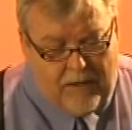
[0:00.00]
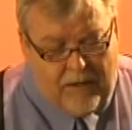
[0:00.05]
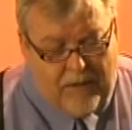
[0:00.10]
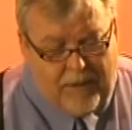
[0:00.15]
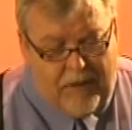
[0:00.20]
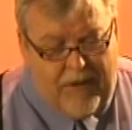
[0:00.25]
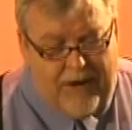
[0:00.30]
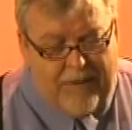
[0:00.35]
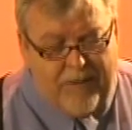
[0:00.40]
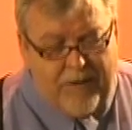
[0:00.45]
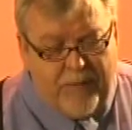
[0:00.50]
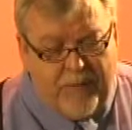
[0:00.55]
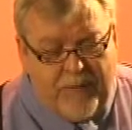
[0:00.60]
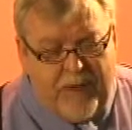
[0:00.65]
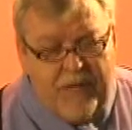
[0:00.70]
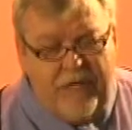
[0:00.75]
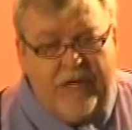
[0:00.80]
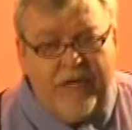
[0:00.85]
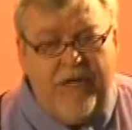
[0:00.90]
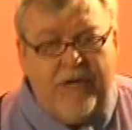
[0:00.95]
You have the
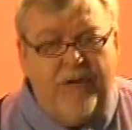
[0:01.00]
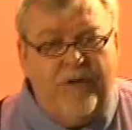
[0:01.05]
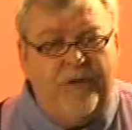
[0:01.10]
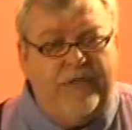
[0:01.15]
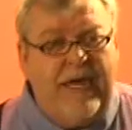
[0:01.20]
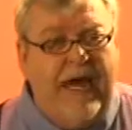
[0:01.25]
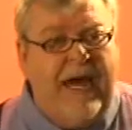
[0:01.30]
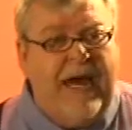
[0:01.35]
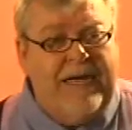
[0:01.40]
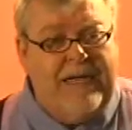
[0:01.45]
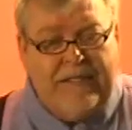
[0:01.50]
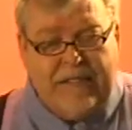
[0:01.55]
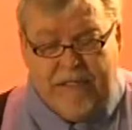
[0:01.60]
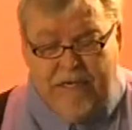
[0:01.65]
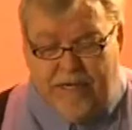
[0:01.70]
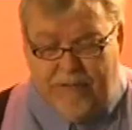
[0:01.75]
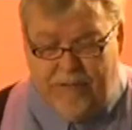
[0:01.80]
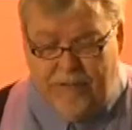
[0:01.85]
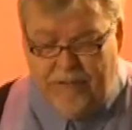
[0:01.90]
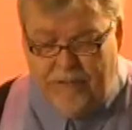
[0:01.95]
ability to use I
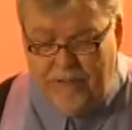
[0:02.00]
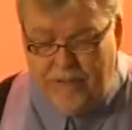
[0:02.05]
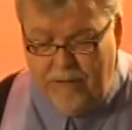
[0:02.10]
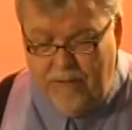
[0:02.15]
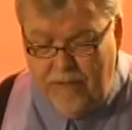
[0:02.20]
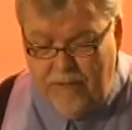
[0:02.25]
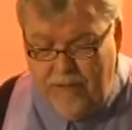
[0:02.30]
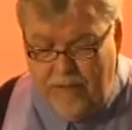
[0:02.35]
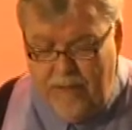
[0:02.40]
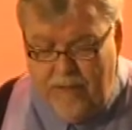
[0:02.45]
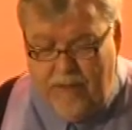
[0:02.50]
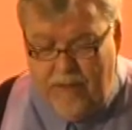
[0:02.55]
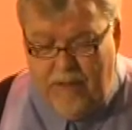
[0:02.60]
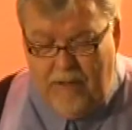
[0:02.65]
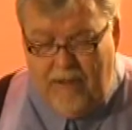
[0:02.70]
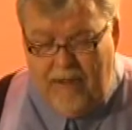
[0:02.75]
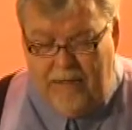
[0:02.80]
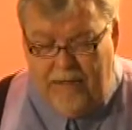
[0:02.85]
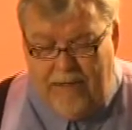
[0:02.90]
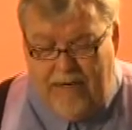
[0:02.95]
statements.
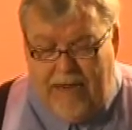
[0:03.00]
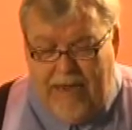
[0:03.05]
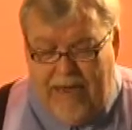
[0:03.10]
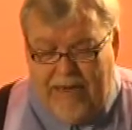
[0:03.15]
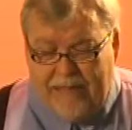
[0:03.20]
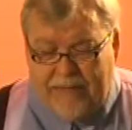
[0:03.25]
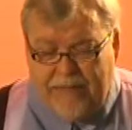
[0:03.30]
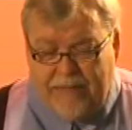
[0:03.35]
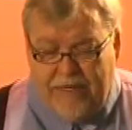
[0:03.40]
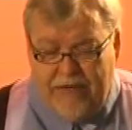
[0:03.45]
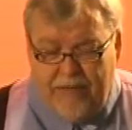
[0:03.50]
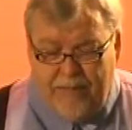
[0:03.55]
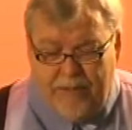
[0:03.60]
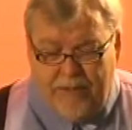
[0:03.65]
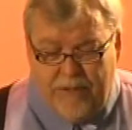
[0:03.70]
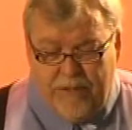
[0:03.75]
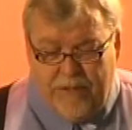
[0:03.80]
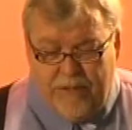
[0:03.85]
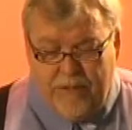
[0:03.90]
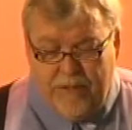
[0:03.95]
And the I
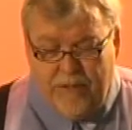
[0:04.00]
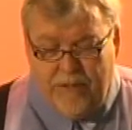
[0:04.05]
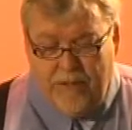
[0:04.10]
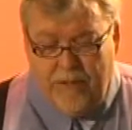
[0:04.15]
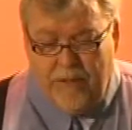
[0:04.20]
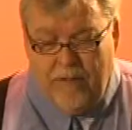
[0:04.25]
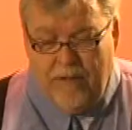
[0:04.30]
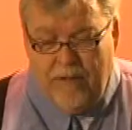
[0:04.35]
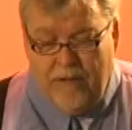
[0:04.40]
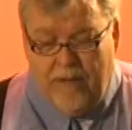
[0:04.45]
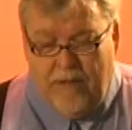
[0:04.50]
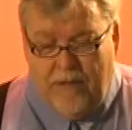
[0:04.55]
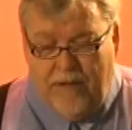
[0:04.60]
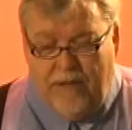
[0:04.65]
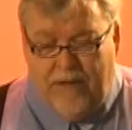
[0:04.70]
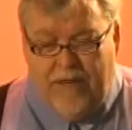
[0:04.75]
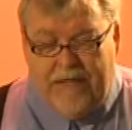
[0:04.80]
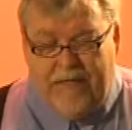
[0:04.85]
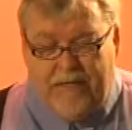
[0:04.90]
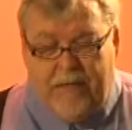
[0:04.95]
statements,
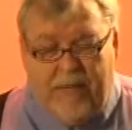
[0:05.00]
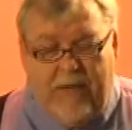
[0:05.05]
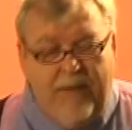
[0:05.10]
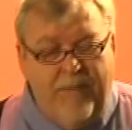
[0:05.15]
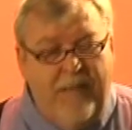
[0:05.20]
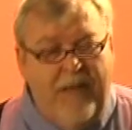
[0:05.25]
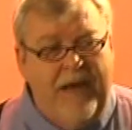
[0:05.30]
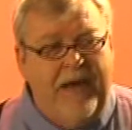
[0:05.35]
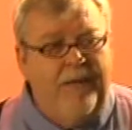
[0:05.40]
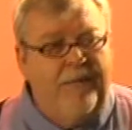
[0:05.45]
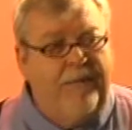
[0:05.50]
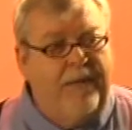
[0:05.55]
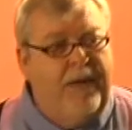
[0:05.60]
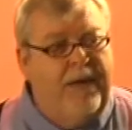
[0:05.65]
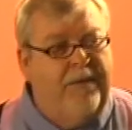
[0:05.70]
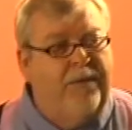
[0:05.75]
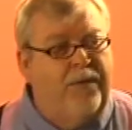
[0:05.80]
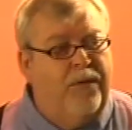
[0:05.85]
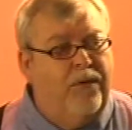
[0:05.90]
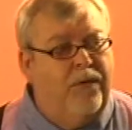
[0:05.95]
they make
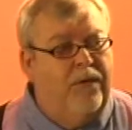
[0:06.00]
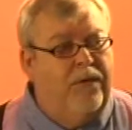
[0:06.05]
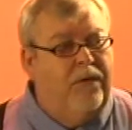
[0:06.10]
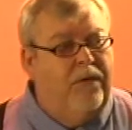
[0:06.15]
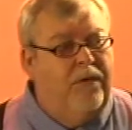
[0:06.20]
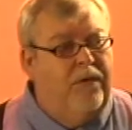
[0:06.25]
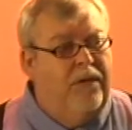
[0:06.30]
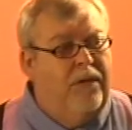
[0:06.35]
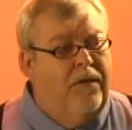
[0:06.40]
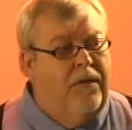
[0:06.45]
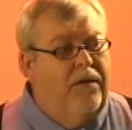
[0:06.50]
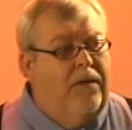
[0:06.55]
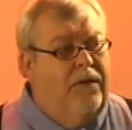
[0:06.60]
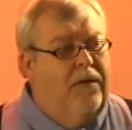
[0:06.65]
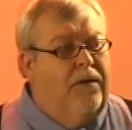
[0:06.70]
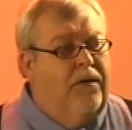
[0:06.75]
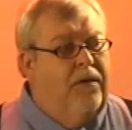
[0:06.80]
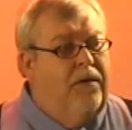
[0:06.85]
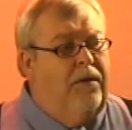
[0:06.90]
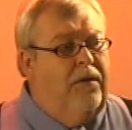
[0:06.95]
people
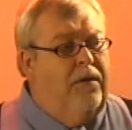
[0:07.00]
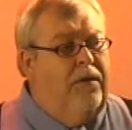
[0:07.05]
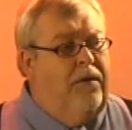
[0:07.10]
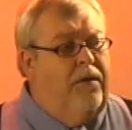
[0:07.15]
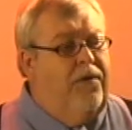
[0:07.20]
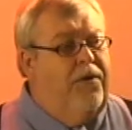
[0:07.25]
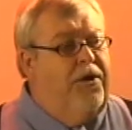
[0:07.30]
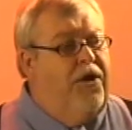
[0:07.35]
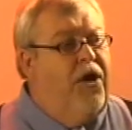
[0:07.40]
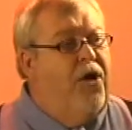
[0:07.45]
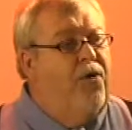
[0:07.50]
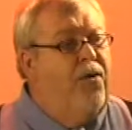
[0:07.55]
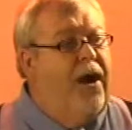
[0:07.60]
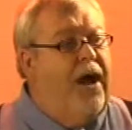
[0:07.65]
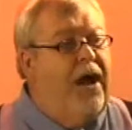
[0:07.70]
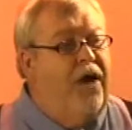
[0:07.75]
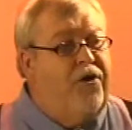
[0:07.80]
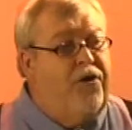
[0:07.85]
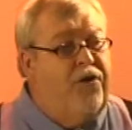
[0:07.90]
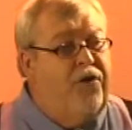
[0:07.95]
know
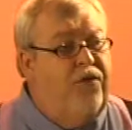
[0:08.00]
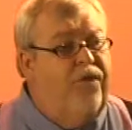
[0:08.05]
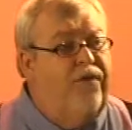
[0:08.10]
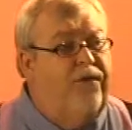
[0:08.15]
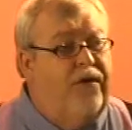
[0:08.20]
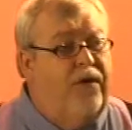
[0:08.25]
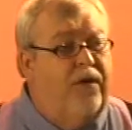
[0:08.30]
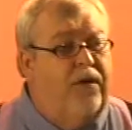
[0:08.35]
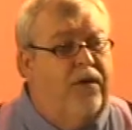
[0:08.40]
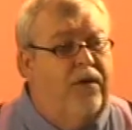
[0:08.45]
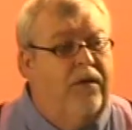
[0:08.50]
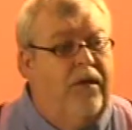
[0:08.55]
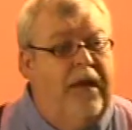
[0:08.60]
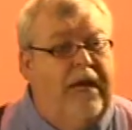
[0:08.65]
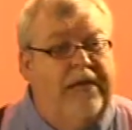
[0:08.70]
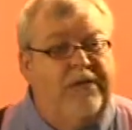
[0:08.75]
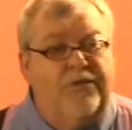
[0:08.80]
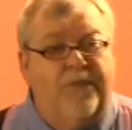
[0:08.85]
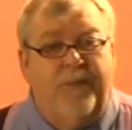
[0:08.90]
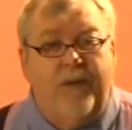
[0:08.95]
how you feel
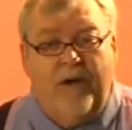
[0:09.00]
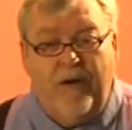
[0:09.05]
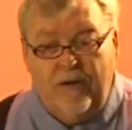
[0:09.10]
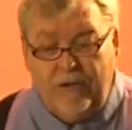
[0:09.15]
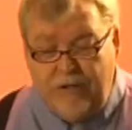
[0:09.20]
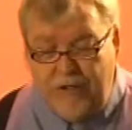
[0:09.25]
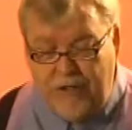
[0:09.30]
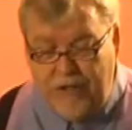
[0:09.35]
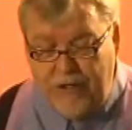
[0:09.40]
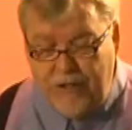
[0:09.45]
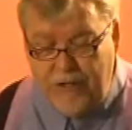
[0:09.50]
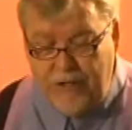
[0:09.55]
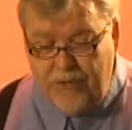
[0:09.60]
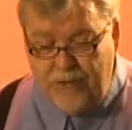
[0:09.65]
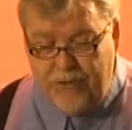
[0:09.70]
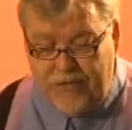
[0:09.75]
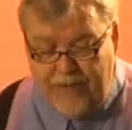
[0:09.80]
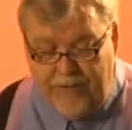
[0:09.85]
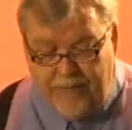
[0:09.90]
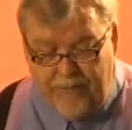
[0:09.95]
as opposed to you
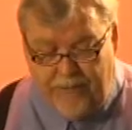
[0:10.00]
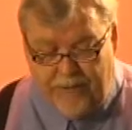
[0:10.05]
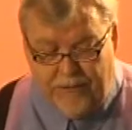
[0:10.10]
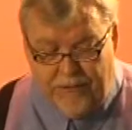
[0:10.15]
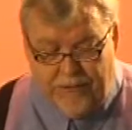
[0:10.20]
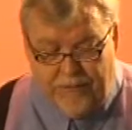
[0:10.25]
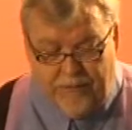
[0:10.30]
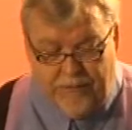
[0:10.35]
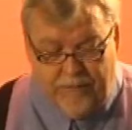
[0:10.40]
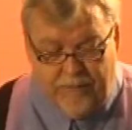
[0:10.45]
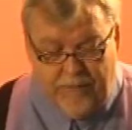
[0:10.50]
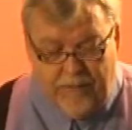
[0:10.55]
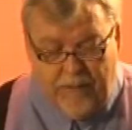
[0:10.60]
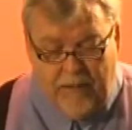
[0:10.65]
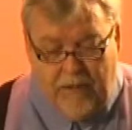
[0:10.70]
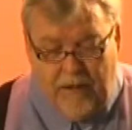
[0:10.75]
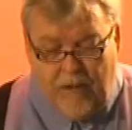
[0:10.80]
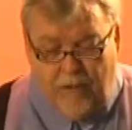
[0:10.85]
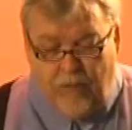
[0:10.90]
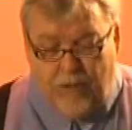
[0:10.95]
statements,
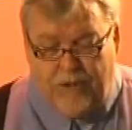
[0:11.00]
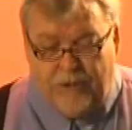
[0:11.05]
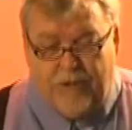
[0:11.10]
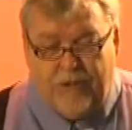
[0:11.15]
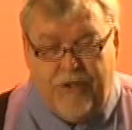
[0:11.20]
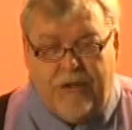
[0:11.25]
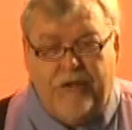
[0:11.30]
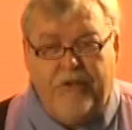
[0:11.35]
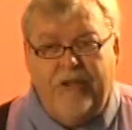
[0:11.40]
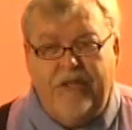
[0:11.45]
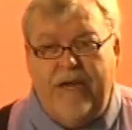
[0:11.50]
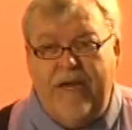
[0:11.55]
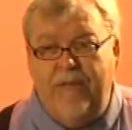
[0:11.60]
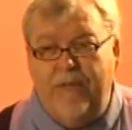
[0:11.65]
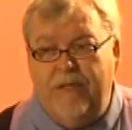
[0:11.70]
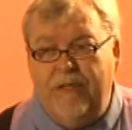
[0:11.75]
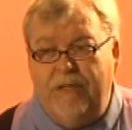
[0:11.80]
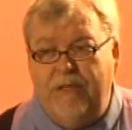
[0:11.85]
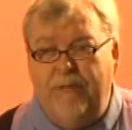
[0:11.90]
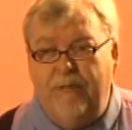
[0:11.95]
which you
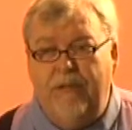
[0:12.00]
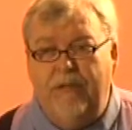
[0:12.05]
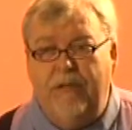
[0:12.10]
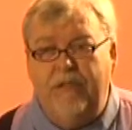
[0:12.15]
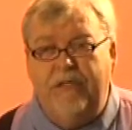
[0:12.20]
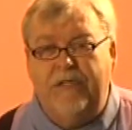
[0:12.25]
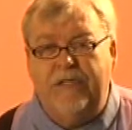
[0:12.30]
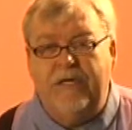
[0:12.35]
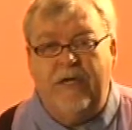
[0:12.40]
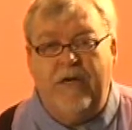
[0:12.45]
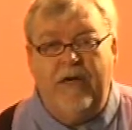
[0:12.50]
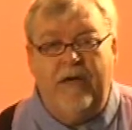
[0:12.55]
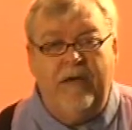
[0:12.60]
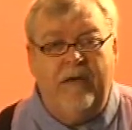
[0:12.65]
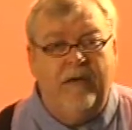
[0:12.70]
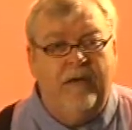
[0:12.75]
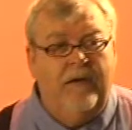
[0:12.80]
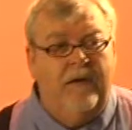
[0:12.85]
statements typically say